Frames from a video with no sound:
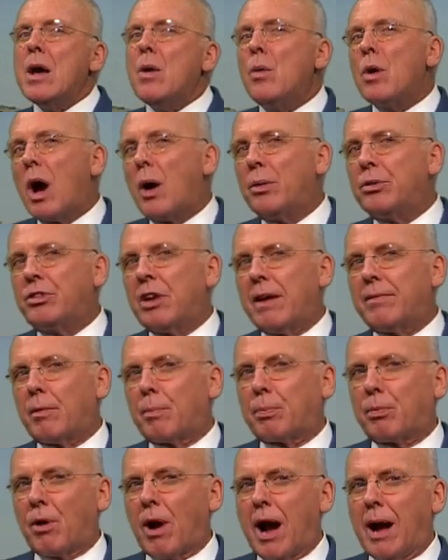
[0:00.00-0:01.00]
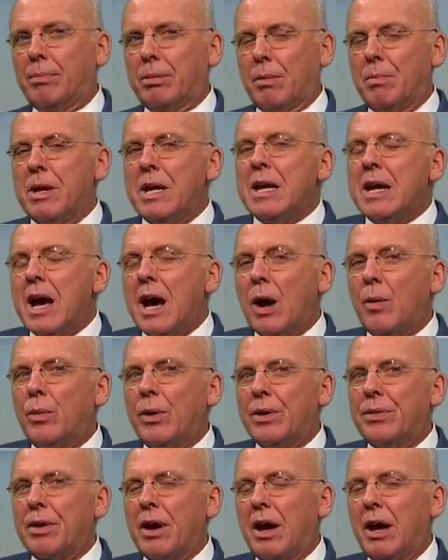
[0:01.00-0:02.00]
We always have a problem uh,
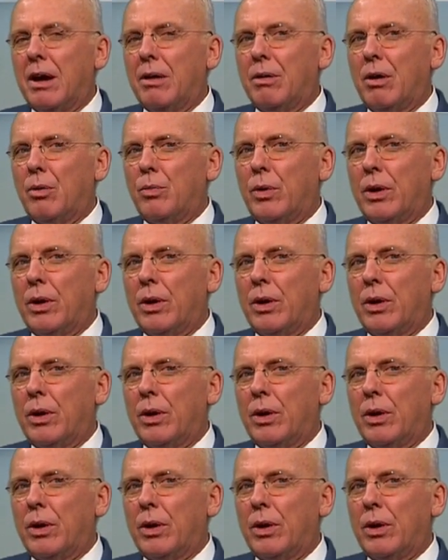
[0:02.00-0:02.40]
with uh,